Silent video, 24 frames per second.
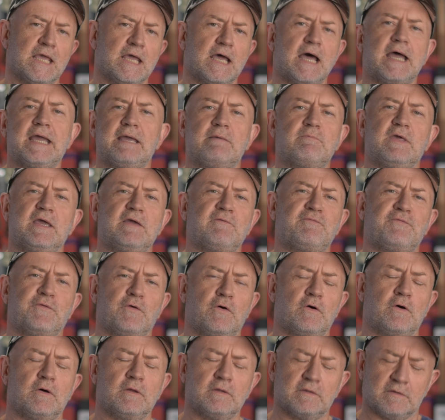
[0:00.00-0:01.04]
I am
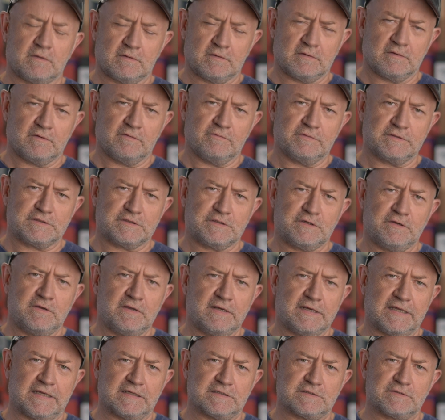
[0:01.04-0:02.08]
therefore
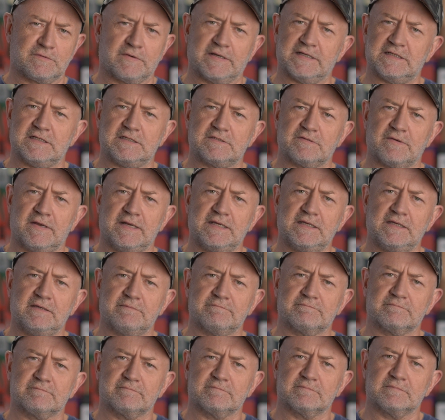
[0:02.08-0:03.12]
returning 2020.
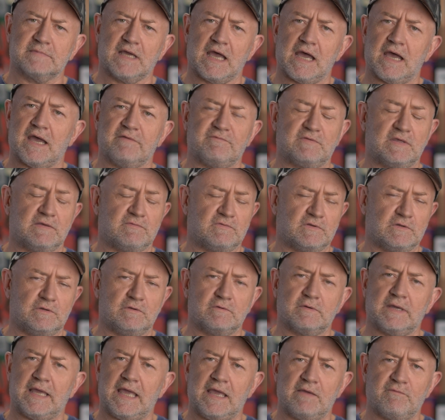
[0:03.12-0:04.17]
I've given
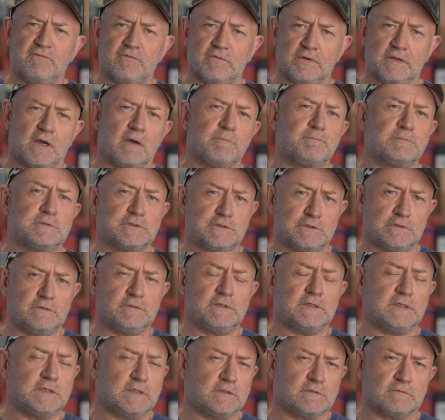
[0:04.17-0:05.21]
you every
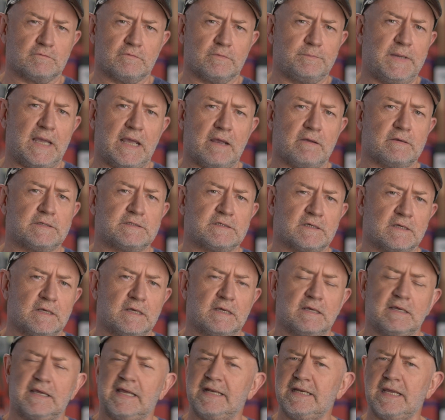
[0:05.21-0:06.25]
opportunity to repair it,
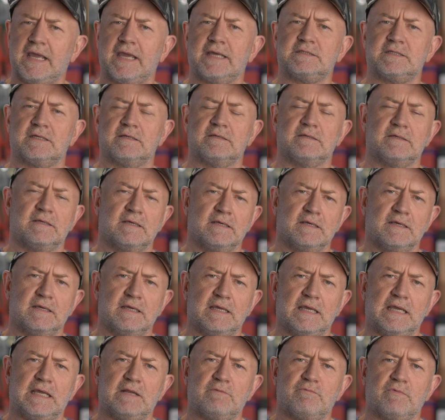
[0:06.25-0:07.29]
and yet
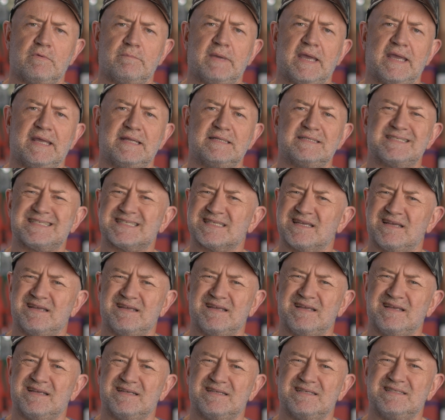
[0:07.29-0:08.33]
it remains
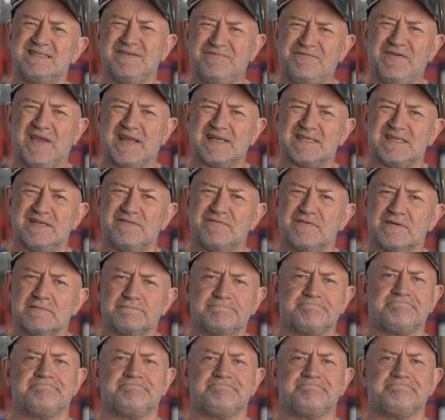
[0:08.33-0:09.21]
defective.